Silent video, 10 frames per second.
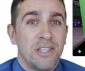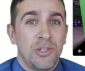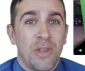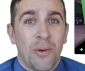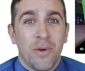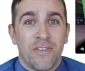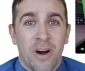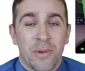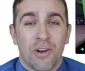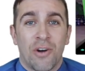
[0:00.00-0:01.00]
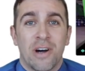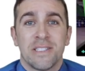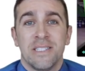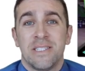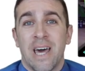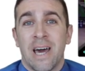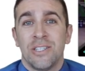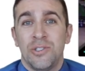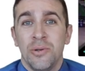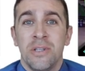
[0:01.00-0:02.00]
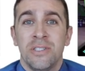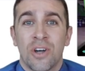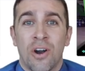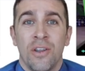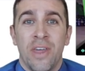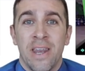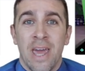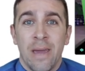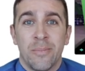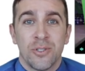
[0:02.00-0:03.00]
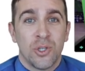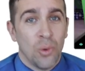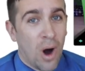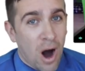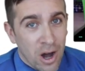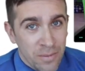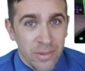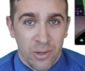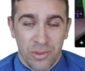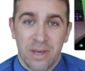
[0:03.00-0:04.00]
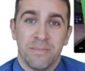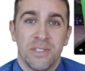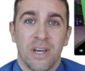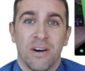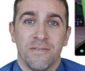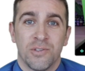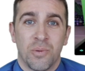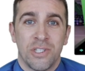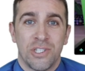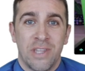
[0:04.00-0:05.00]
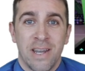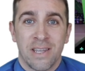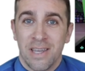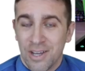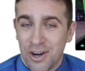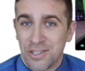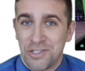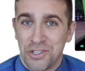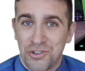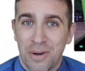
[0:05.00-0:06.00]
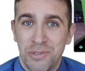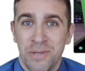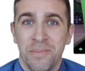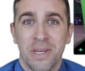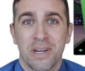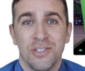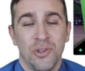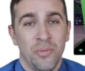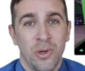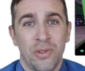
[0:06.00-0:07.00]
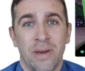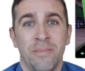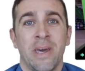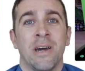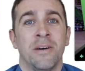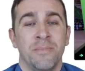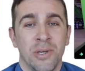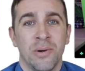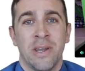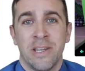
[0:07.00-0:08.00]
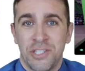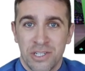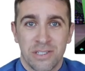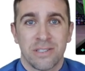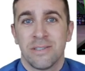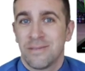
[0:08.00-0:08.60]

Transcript: issue that we've come across is that students are then able to unmute themselves, which then can cause a disruption because you mute them, they unmute, and it just